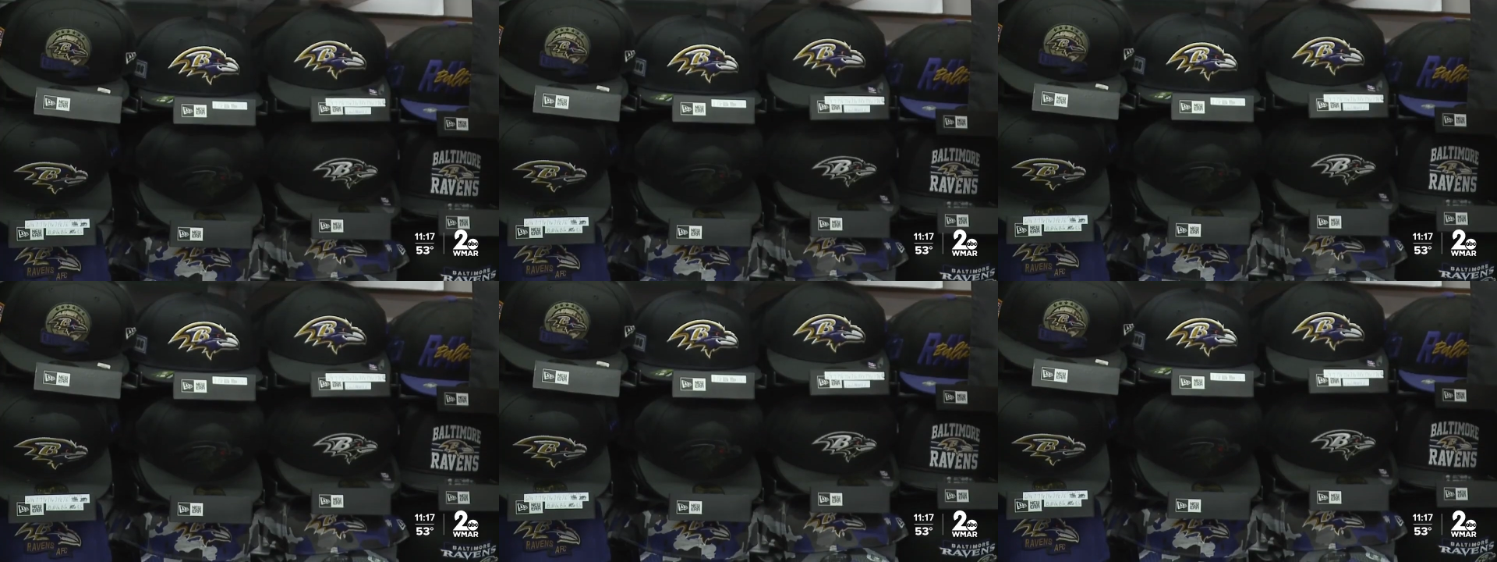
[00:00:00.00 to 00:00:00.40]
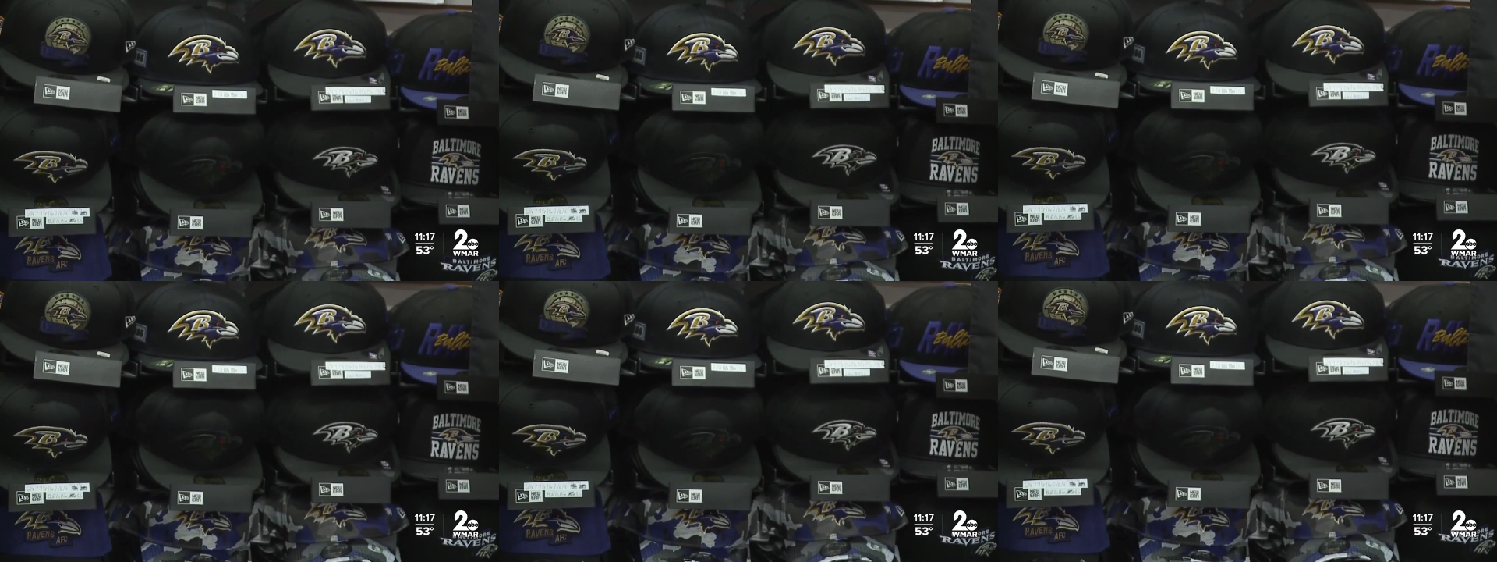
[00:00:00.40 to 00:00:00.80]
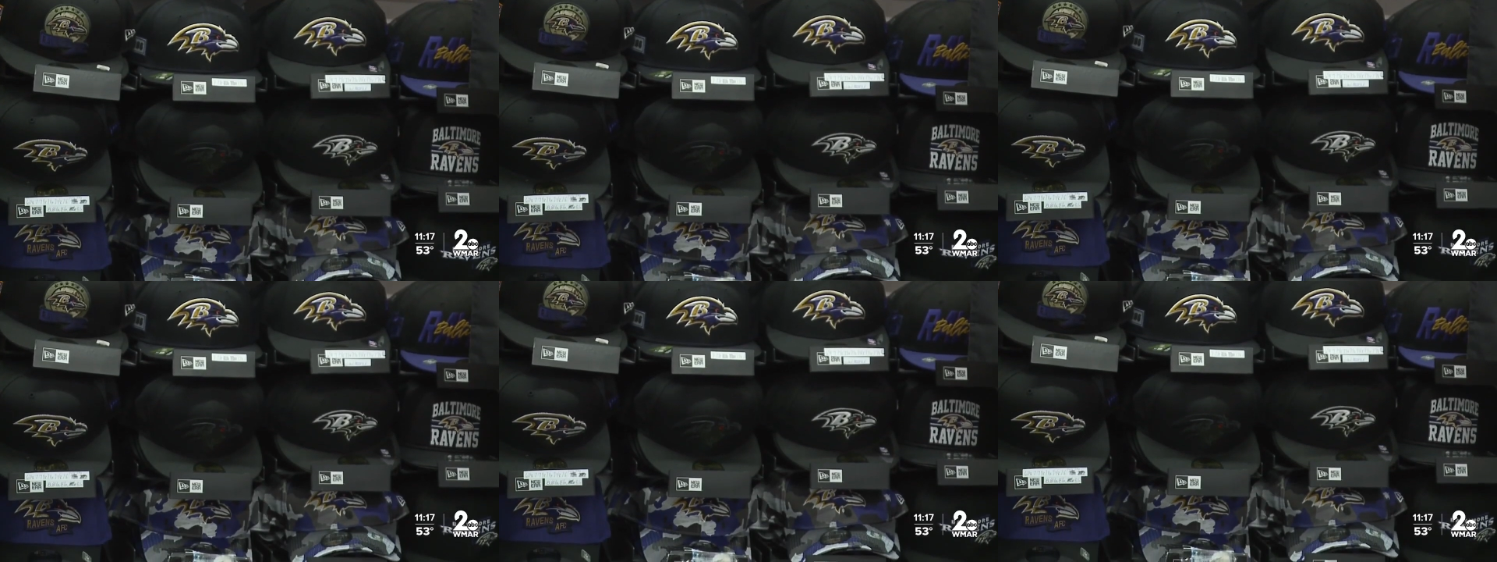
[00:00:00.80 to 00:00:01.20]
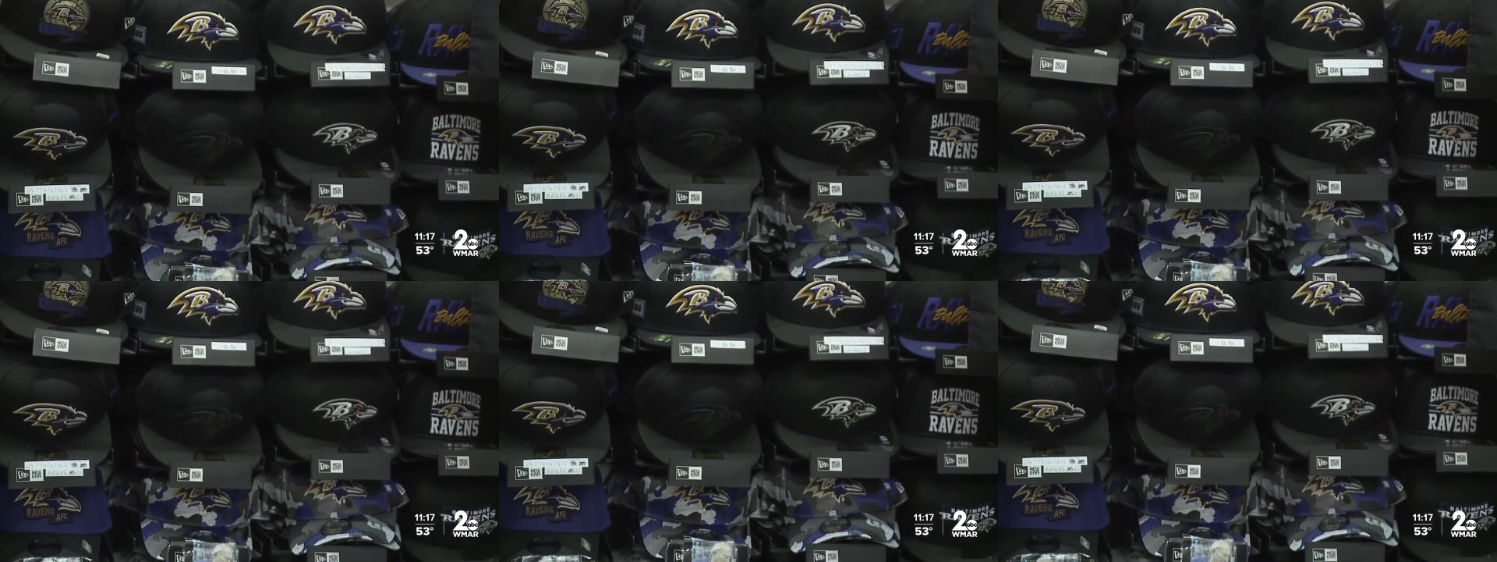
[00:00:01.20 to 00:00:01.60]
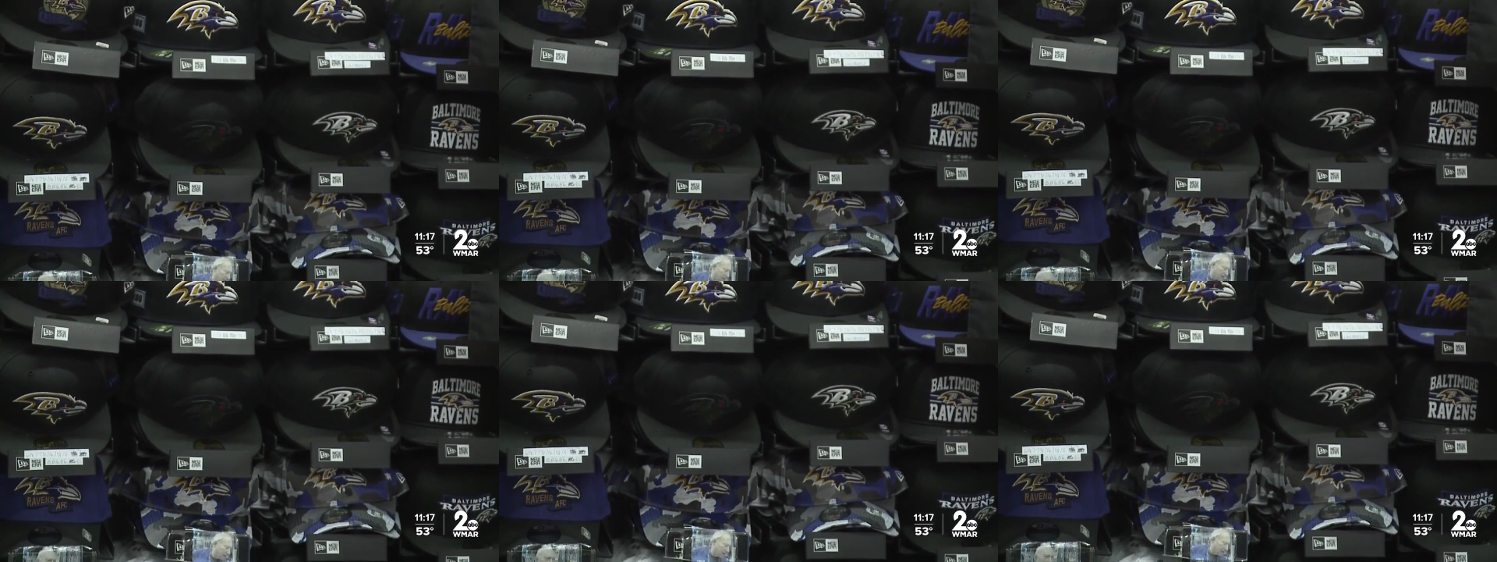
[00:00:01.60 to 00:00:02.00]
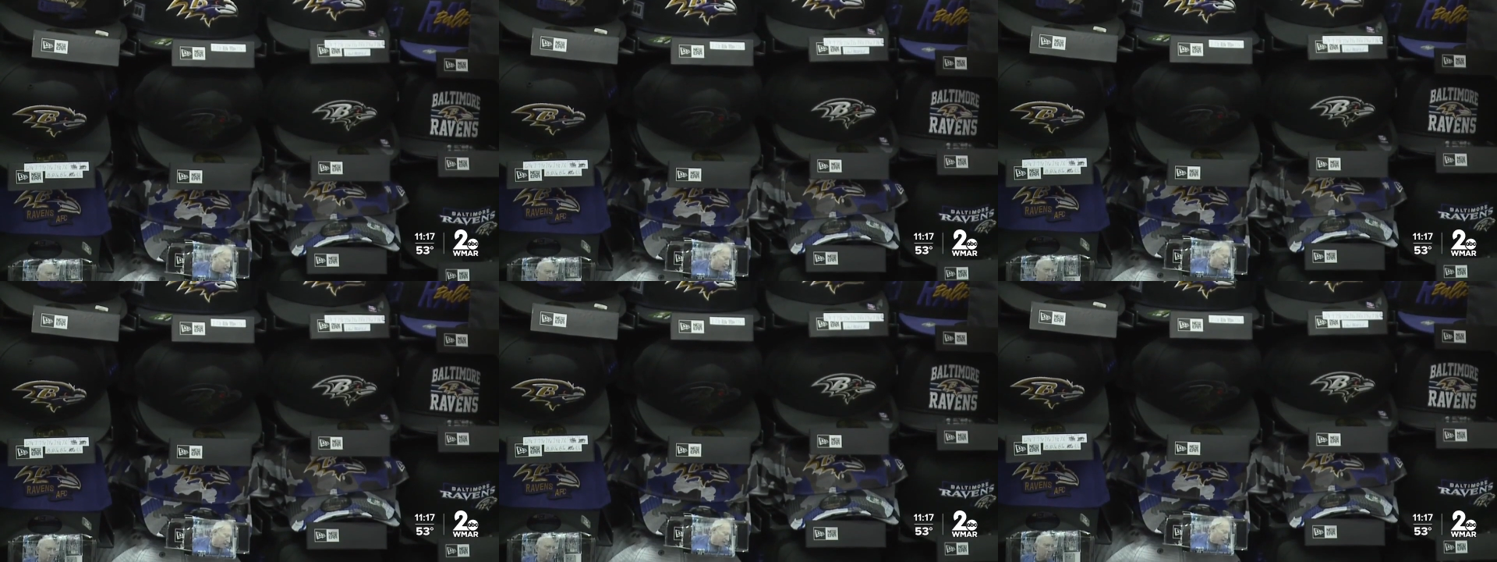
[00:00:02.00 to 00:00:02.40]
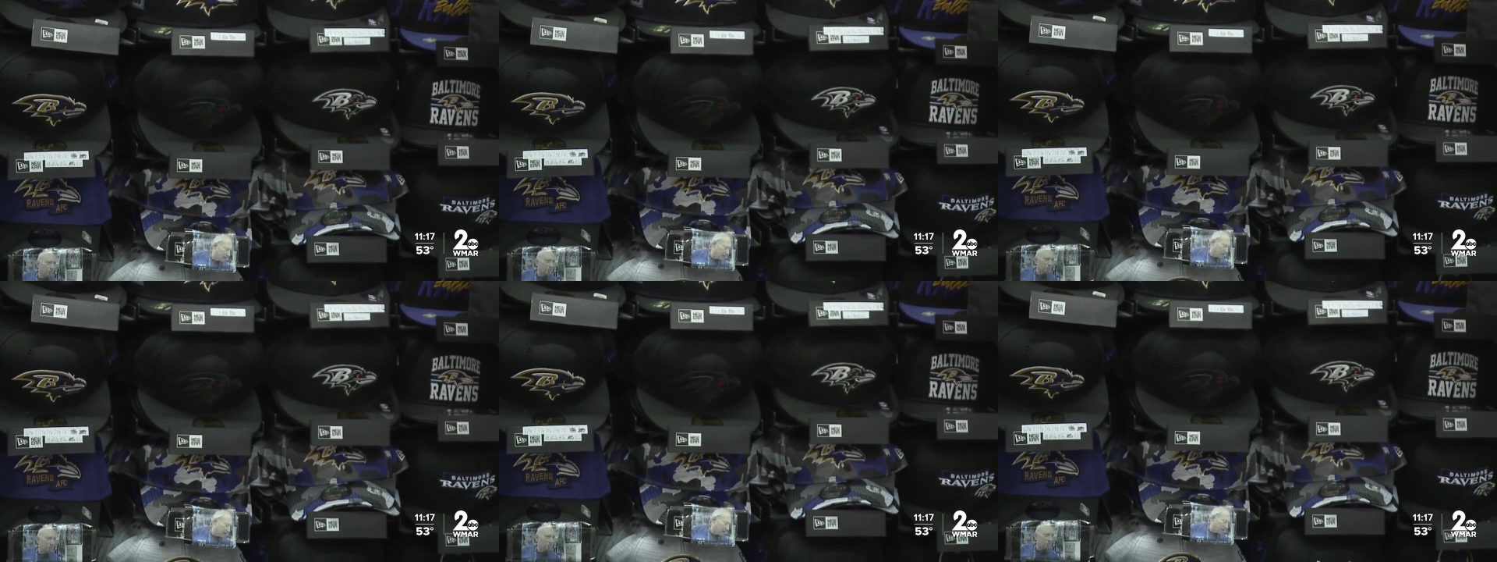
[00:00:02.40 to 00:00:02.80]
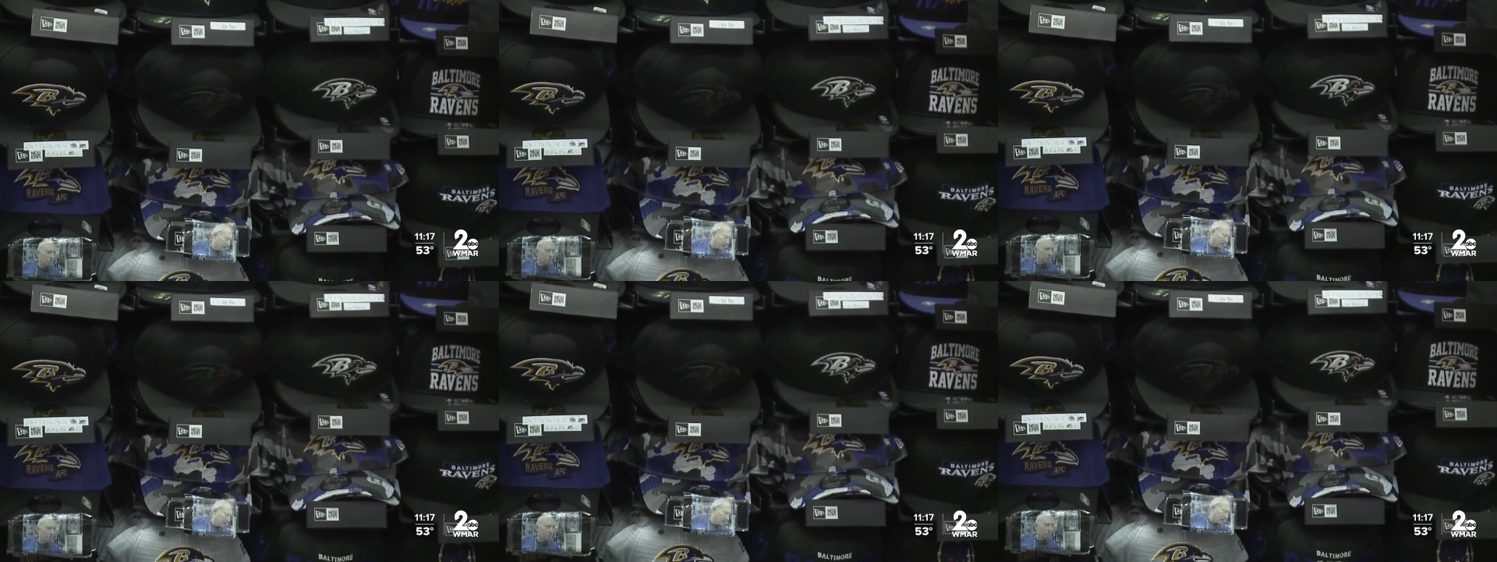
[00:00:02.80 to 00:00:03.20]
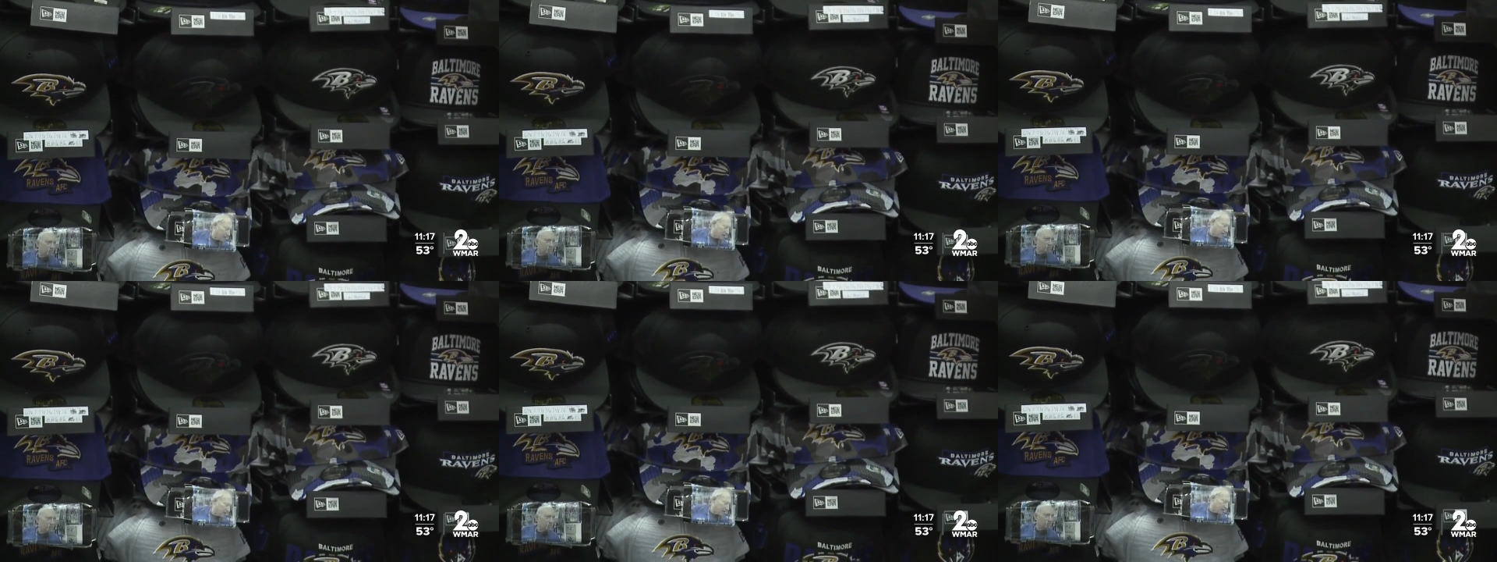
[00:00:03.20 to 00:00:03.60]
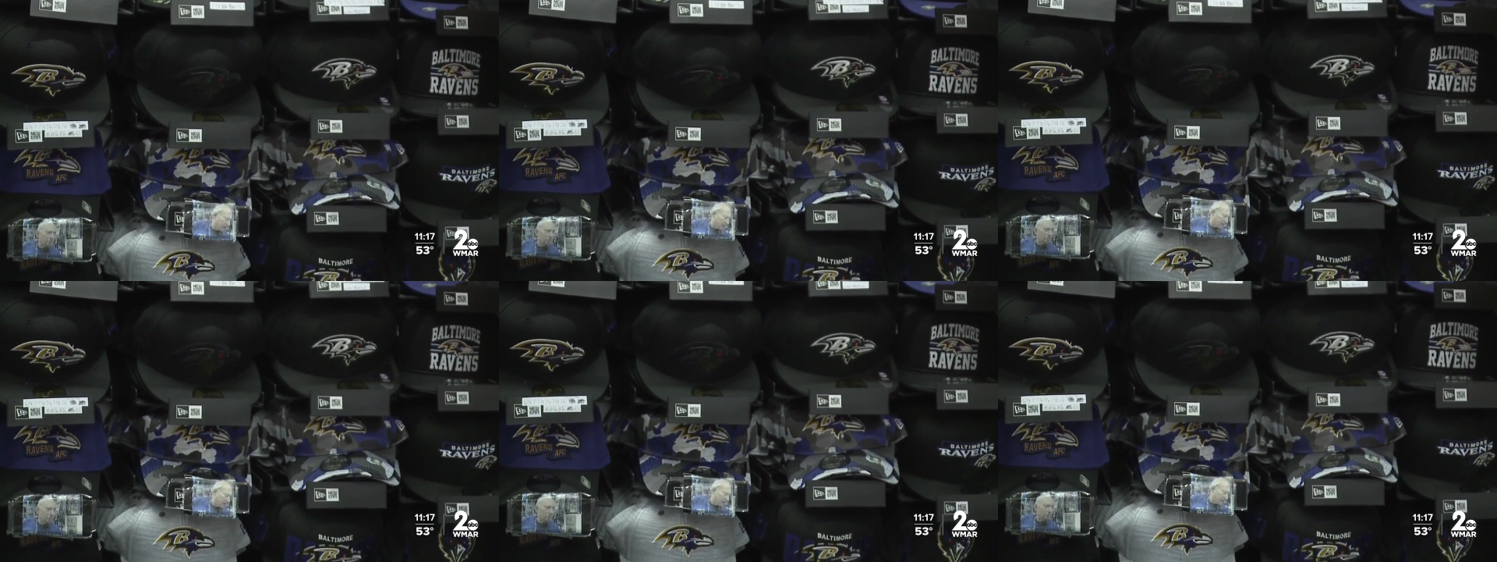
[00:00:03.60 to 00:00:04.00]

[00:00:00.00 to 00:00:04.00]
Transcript: No face is visible, so there are no lips to read.